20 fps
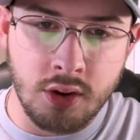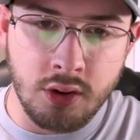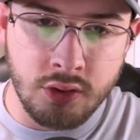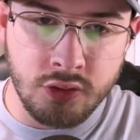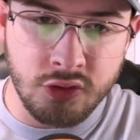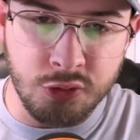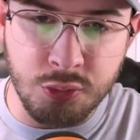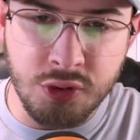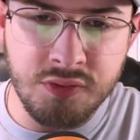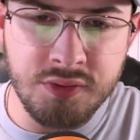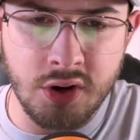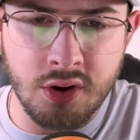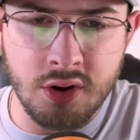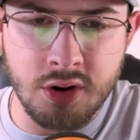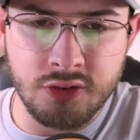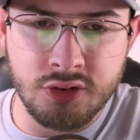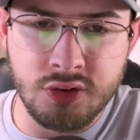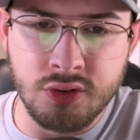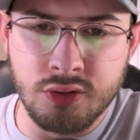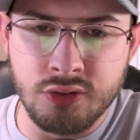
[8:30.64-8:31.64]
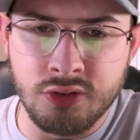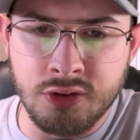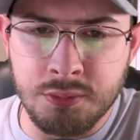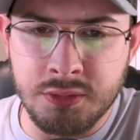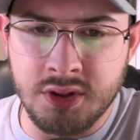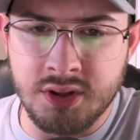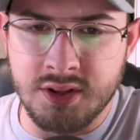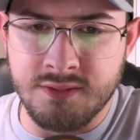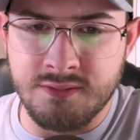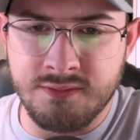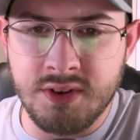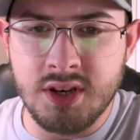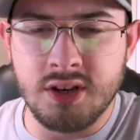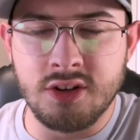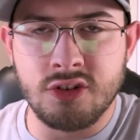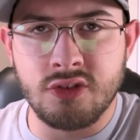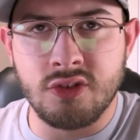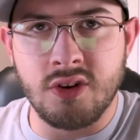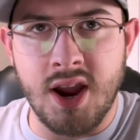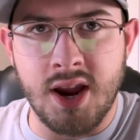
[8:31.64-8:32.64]
So moving on to some of the
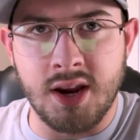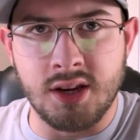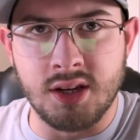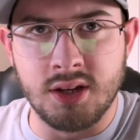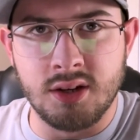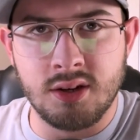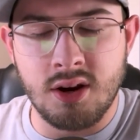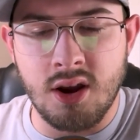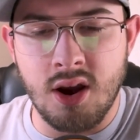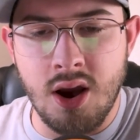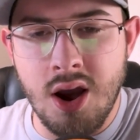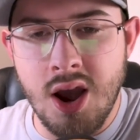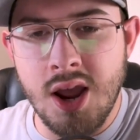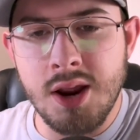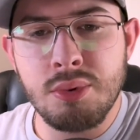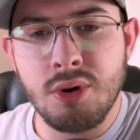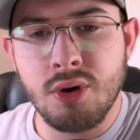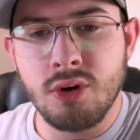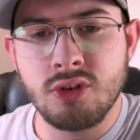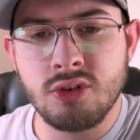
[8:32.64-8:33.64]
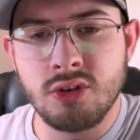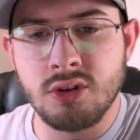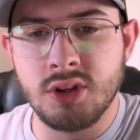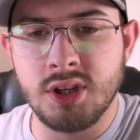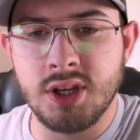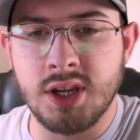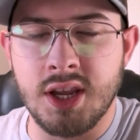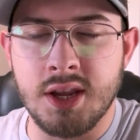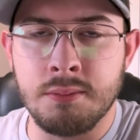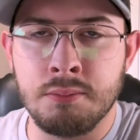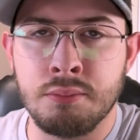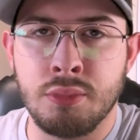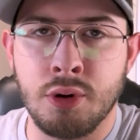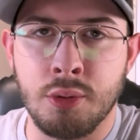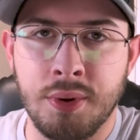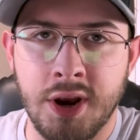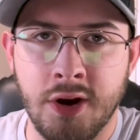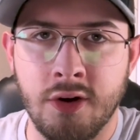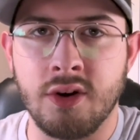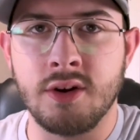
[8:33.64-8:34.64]
fitness tracking. I personally am
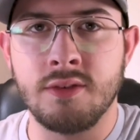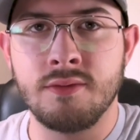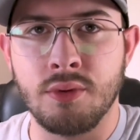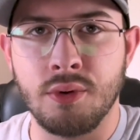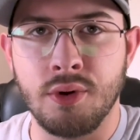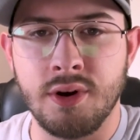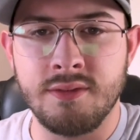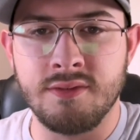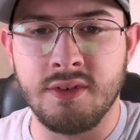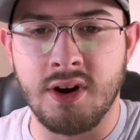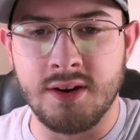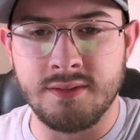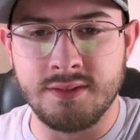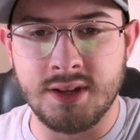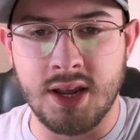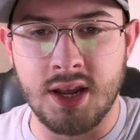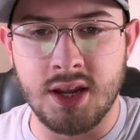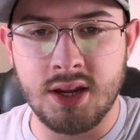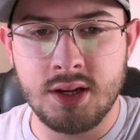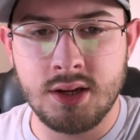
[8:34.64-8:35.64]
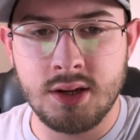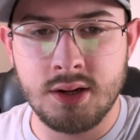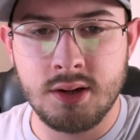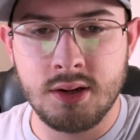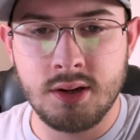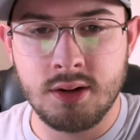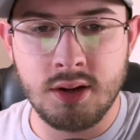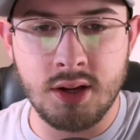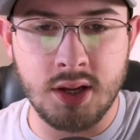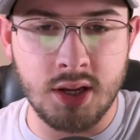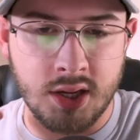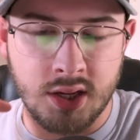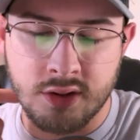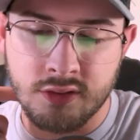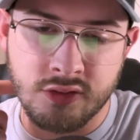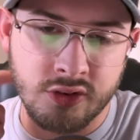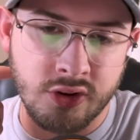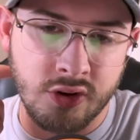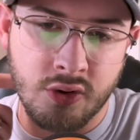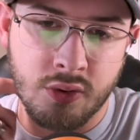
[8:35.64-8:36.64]
preparing for a 5K,
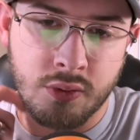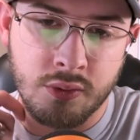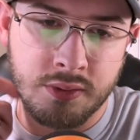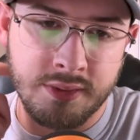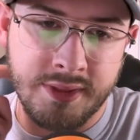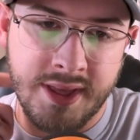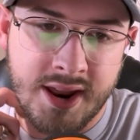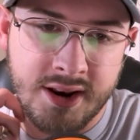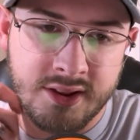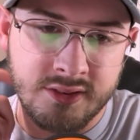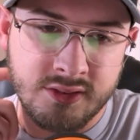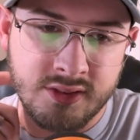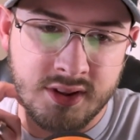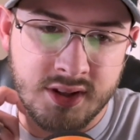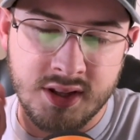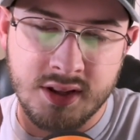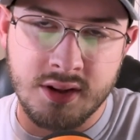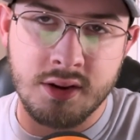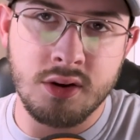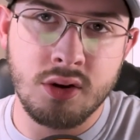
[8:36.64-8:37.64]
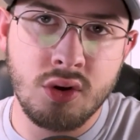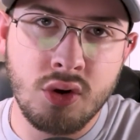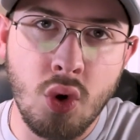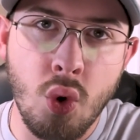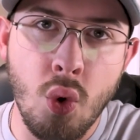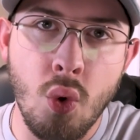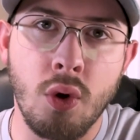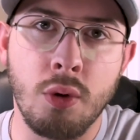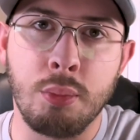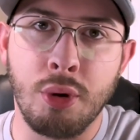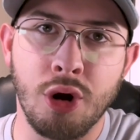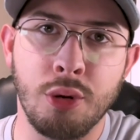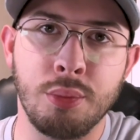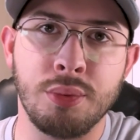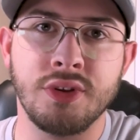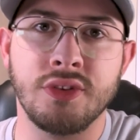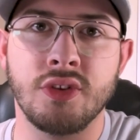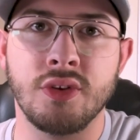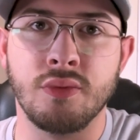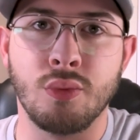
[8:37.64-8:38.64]
and so that is the core
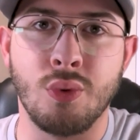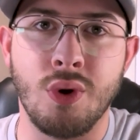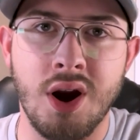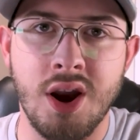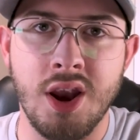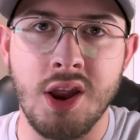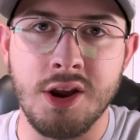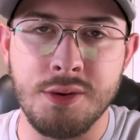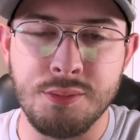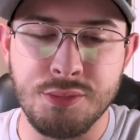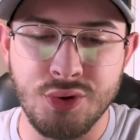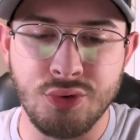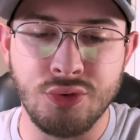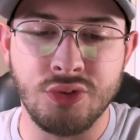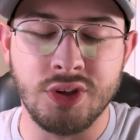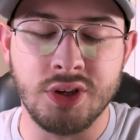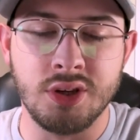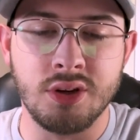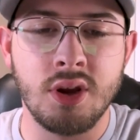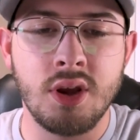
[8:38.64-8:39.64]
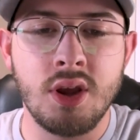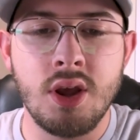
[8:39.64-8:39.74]
purpose of why I'm using